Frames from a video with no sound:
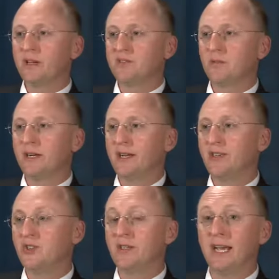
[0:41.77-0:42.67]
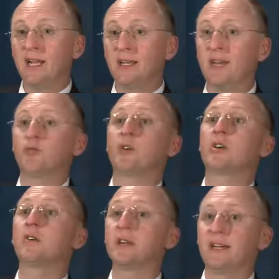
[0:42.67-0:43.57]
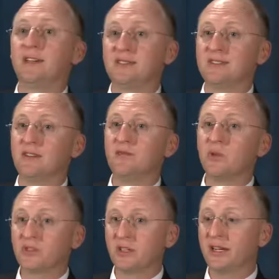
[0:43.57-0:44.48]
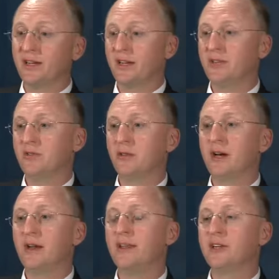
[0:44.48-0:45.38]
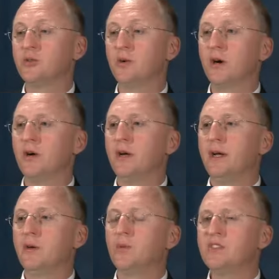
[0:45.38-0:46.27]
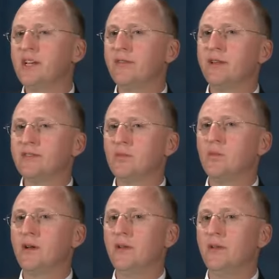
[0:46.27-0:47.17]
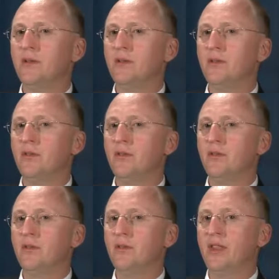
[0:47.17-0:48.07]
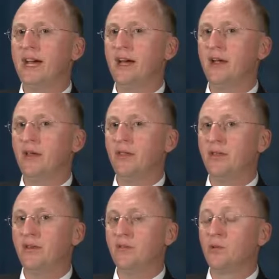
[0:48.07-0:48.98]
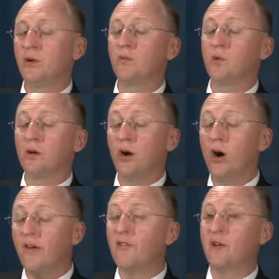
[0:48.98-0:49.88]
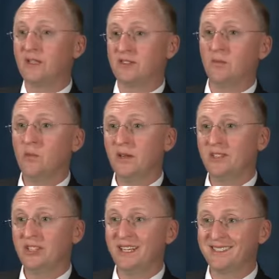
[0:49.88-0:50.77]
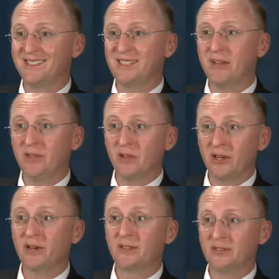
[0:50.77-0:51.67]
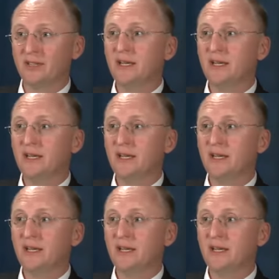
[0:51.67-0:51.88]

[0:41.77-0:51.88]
weeks of radiation. And in recurrent cases, unfortunately, I do a lot of that as well. We're saving someone we're offering someone the chance to save their larynx.